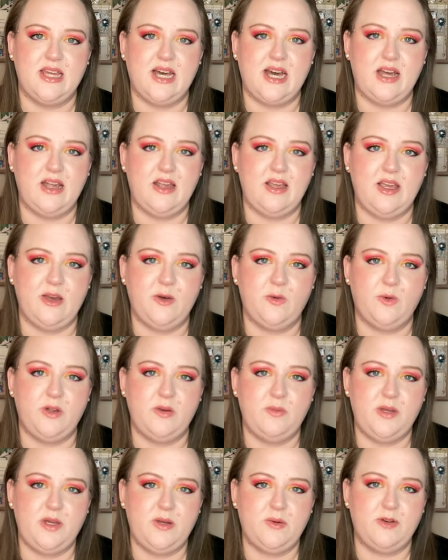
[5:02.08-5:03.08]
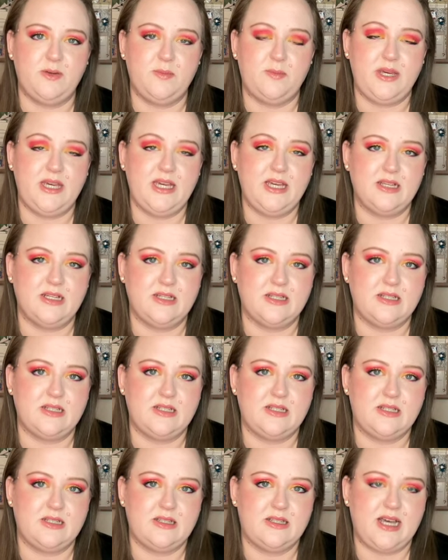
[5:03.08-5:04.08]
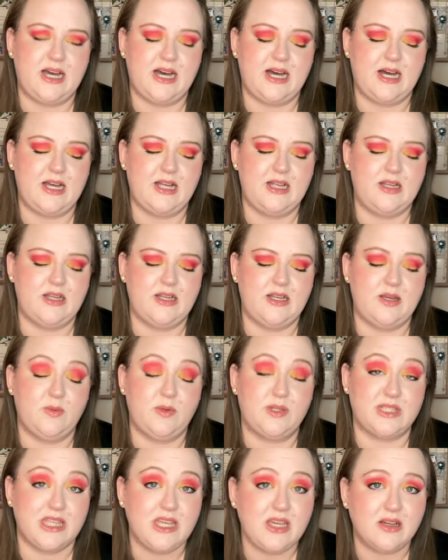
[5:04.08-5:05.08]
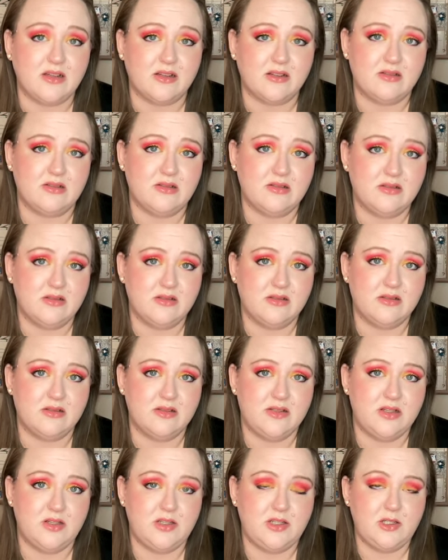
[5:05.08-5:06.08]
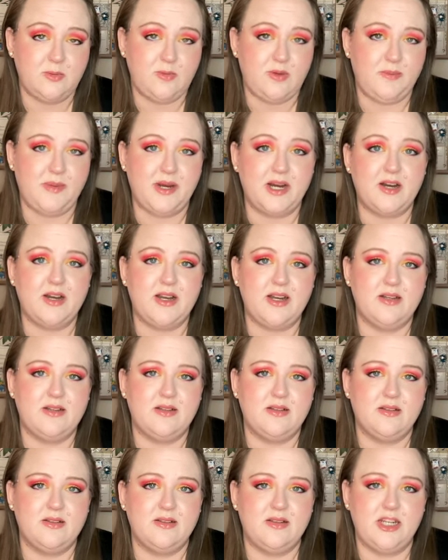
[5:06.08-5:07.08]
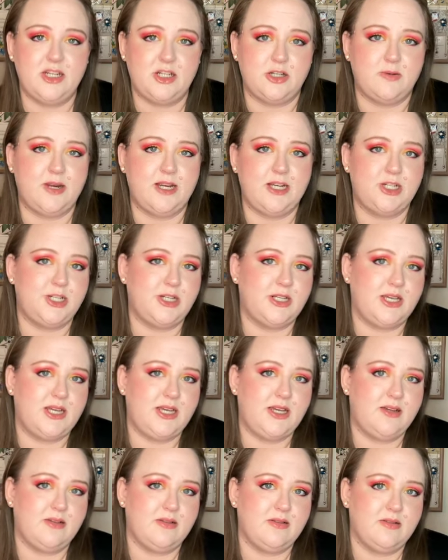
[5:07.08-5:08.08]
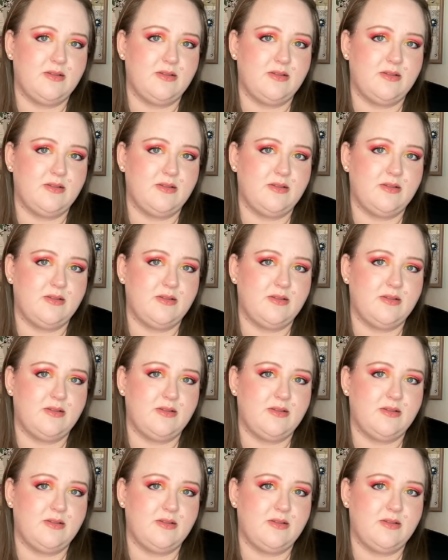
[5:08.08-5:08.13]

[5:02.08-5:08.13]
that it would be repealed, that it was legal to be married interracially.